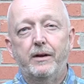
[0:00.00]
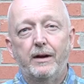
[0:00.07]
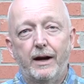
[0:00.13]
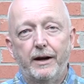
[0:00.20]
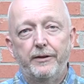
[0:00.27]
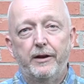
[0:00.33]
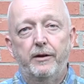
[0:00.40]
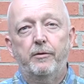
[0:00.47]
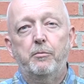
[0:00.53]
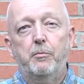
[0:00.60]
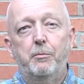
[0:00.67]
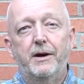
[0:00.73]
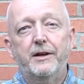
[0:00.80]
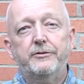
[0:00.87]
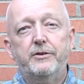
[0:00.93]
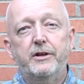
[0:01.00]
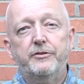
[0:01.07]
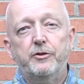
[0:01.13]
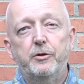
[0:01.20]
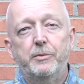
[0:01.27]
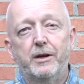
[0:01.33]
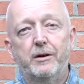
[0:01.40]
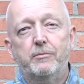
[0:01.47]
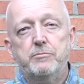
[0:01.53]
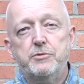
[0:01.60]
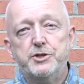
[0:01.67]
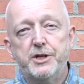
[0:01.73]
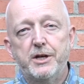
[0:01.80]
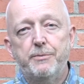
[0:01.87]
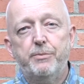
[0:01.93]
Hi there, Rehnstrom here,
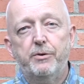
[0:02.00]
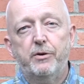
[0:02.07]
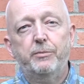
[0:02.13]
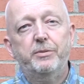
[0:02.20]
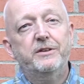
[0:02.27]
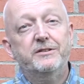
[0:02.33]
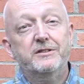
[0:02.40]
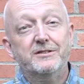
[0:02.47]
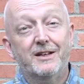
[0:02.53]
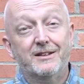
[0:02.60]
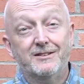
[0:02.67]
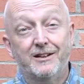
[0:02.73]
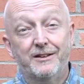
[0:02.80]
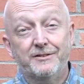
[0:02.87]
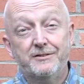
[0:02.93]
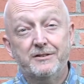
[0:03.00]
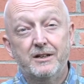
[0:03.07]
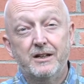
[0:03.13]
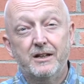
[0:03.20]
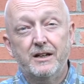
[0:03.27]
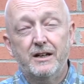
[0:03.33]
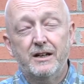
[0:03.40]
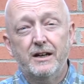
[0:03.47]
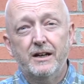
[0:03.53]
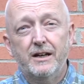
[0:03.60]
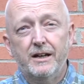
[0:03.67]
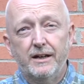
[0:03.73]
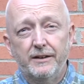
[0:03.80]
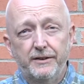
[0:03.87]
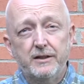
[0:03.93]
Shaper of Business Excellence.
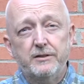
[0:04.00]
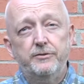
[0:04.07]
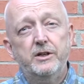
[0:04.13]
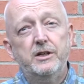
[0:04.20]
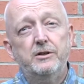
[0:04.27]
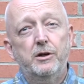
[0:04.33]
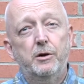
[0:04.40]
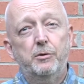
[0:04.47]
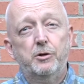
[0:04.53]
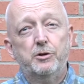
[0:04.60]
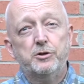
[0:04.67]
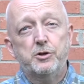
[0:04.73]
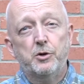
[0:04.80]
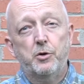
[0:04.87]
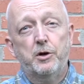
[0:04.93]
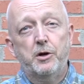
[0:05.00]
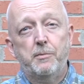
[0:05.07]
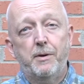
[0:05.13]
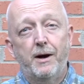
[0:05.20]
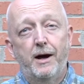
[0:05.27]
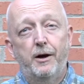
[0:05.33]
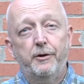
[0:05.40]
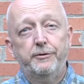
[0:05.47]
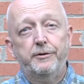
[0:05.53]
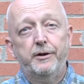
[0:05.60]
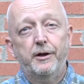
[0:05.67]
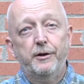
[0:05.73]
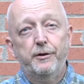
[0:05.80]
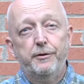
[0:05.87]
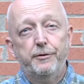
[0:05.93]
In this video I'm going to talk about
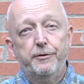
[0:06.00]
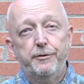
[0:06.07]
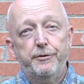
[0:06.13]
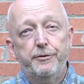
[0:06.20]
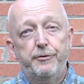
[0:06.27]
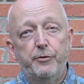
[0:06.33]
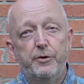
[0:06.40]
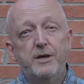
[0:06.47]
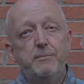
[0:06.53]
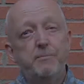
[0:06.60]
3